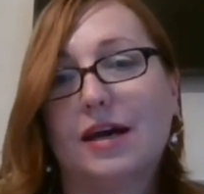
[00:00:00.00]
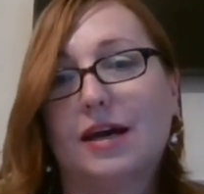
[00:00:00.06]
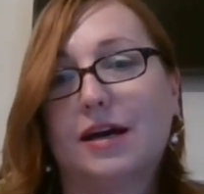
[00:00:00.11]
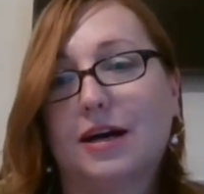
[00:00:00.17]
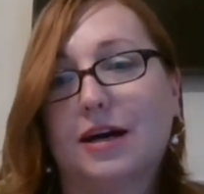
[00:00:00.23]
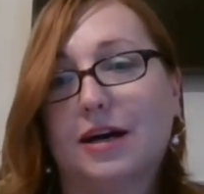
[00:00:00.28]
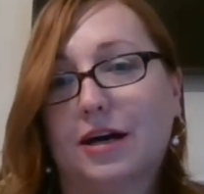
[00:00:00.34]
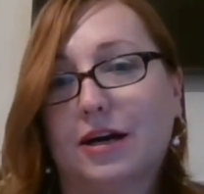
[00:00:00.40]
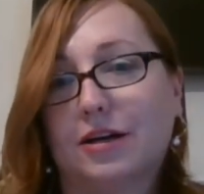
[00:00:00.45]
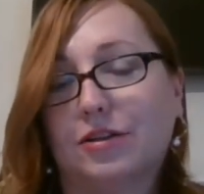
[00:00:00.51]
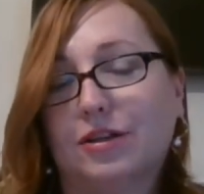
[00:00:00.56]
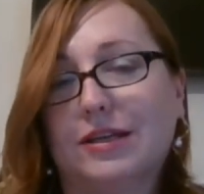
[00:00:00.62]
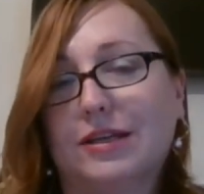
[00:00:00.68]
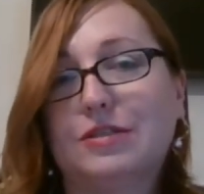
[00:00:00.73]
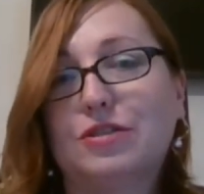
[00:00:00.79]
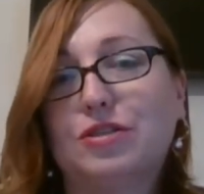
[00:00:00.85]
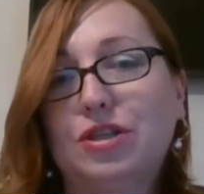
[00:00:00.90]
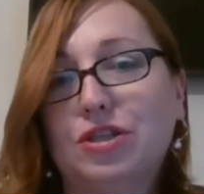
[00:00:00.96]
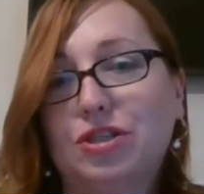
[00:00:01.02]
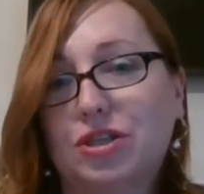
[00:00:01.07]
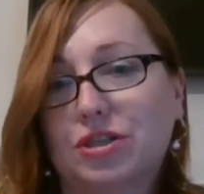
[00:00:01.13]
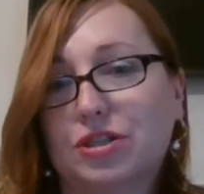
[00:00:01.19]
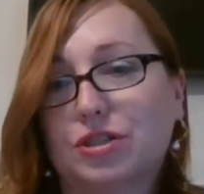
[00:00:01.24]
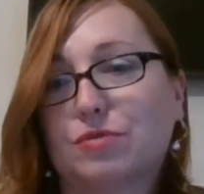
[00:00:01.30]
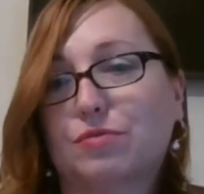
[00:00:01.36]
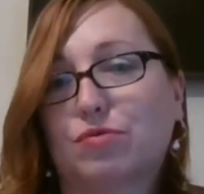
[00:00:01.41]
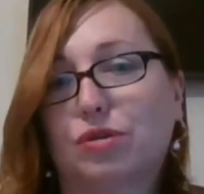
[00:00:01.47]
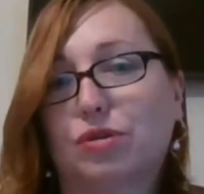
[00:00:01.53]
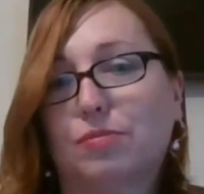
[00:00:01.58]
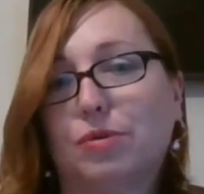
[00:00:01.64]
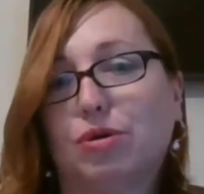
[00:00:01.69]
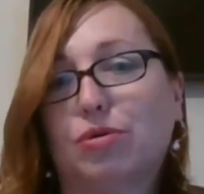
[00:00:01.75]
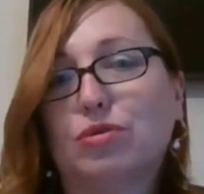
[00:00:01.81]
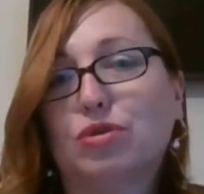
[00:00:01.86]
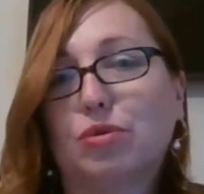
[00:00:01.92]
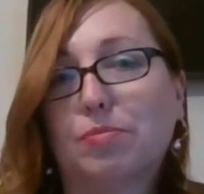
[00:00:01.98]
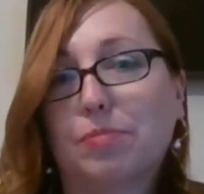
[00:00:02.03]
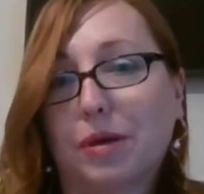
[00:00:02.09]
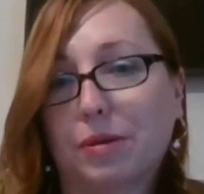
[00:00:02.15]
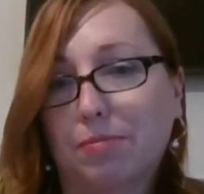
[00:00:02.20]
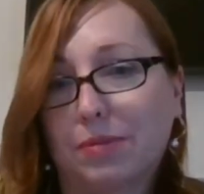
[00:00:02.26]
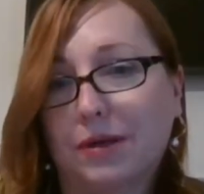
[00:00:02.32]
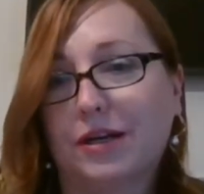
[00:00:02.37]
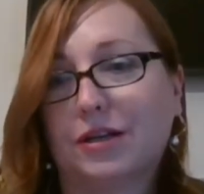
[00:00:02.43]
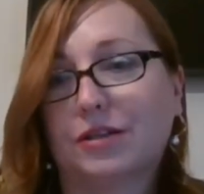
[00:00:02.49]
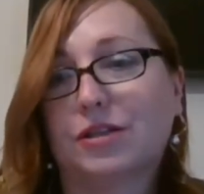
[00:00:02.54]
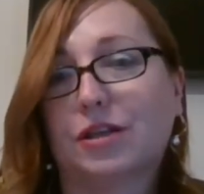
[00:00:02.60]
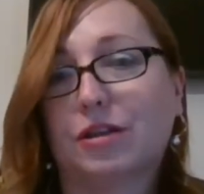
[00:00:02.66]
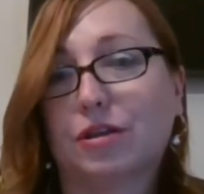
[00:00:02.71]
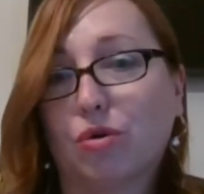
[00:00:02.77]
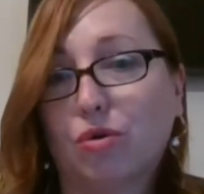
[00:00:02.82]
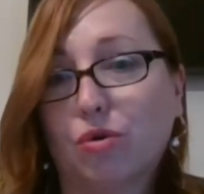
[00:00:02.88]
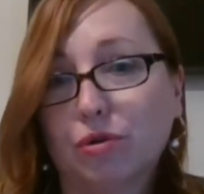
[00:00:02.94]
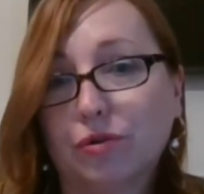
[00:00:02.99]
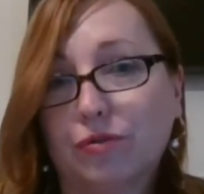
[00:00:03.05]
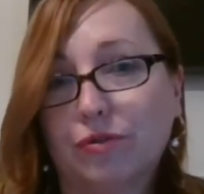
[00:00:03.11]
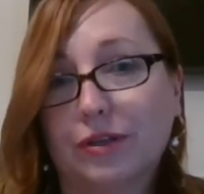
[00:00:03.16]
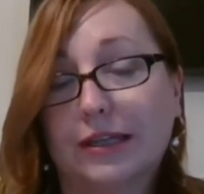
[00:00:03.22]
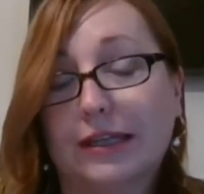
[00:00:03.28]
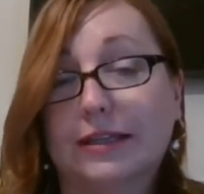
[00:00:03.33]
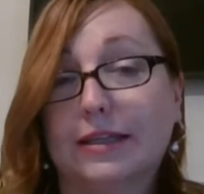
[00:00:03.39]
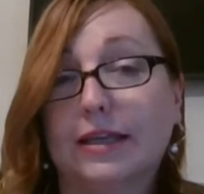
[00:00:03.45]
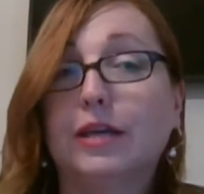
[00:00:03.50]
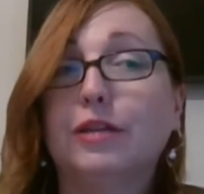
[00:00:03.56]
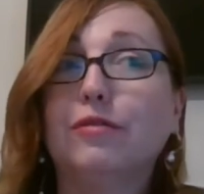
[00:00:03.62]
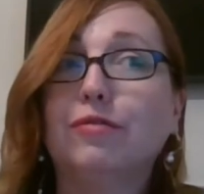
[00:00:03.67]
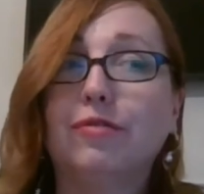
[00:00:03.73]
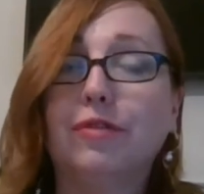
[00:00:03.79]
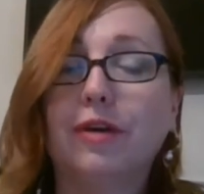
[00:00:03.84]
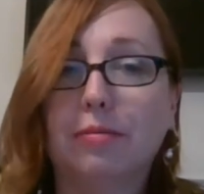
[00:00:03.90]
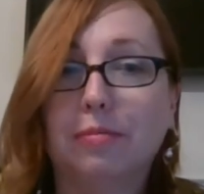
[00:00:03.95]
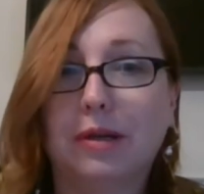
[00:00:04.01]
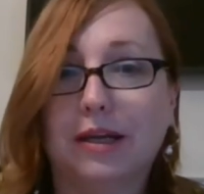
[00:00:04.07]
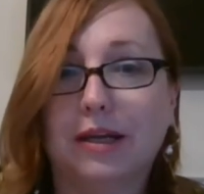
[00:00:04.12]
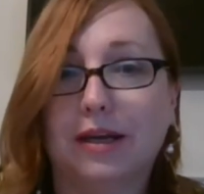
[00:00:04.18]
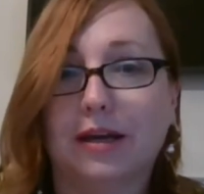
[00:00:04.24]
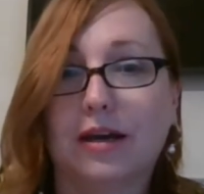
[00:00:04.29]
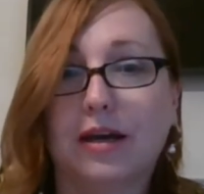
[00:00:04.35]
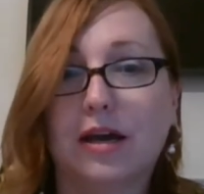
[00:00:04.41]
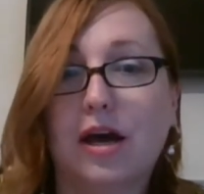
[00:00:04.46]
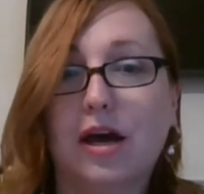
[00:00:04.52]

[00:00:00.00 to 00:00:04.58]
that teachers would be also prepared and confident, and family.